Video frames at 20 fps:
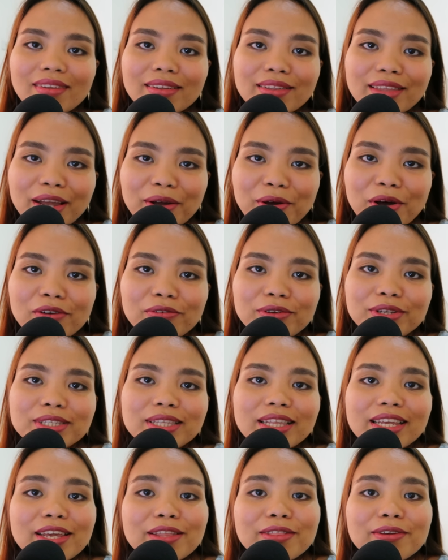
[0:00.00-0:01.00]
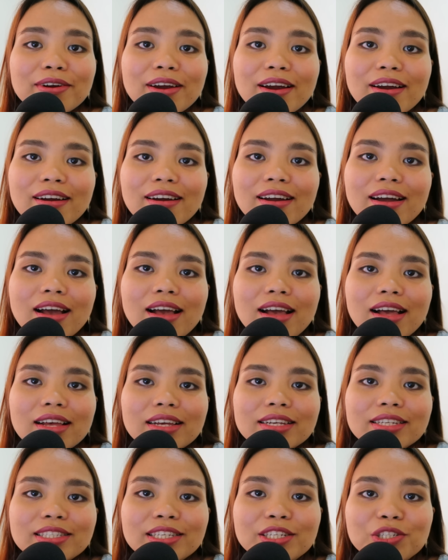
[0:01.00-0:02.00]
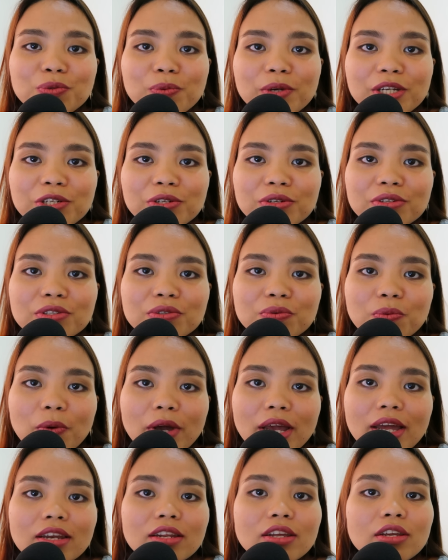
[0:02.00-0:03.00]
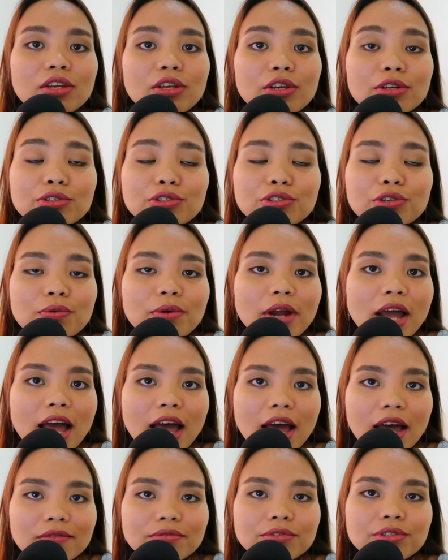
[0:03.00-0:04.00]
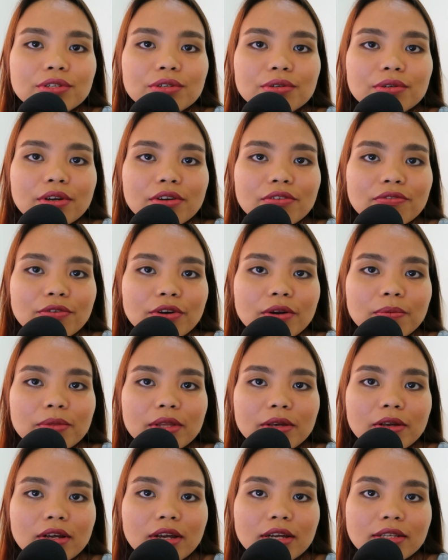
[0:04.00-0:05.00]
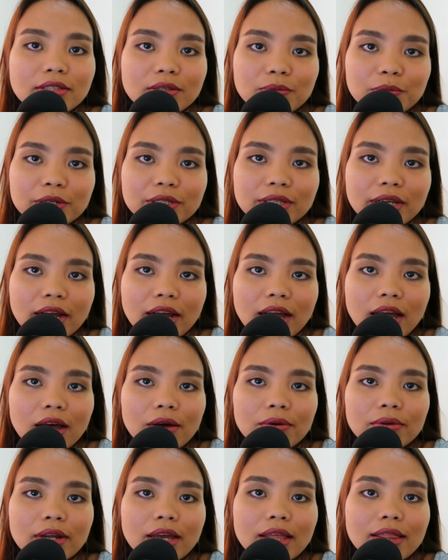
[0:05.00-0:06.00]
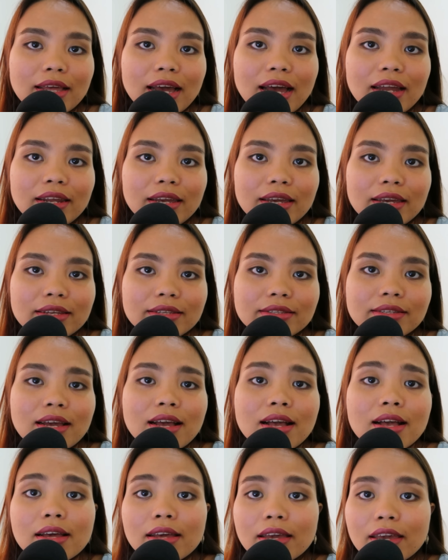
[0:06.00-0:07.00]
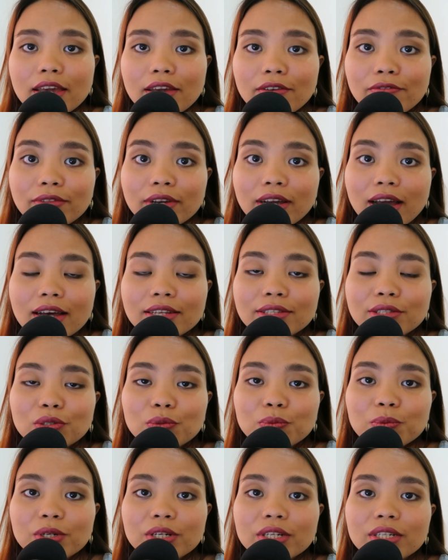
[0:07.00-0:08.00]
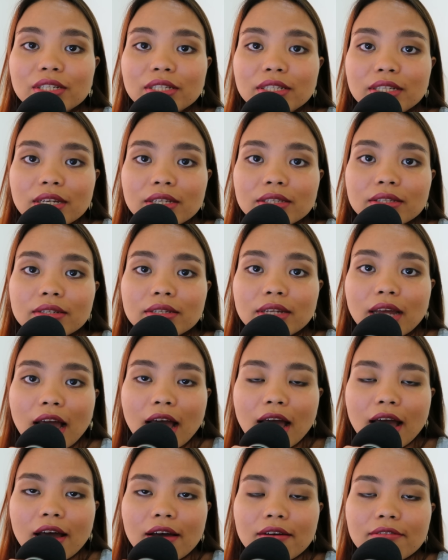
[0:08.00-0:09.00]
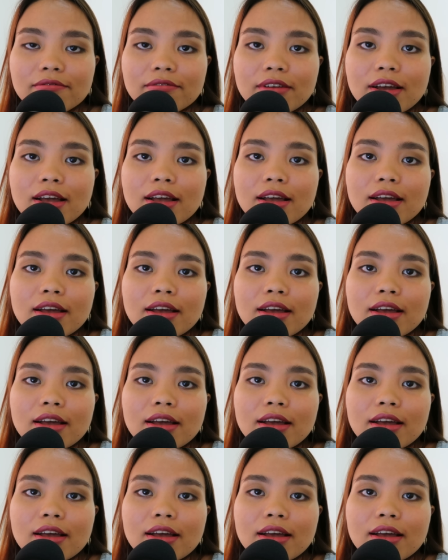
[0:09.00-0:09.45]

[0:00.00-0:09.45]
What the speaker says: Now, obviously, there are situations when you don't have to confirm the customer's account, and that is if the customer doesn't have